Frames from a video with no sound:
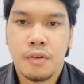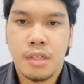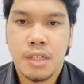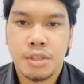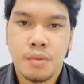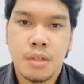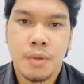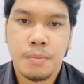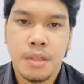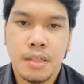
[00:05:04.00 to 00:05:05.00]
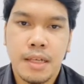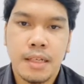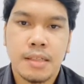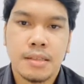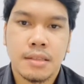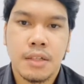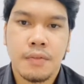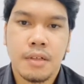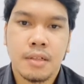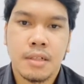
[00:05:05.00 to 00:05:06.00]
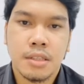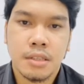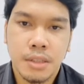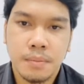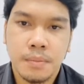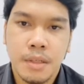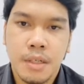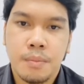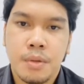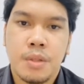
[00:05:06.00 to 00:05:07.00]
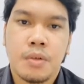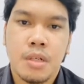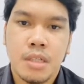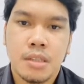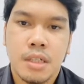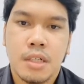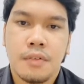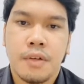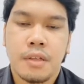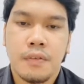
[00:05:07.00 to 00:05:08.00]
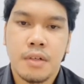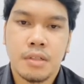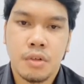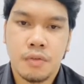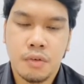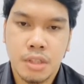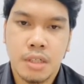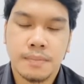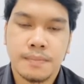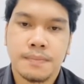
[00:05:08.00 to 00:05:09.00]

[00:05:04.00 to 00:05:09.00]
for the H1 will be there is a significant relationship between knowledge and effectiveness of OSHA.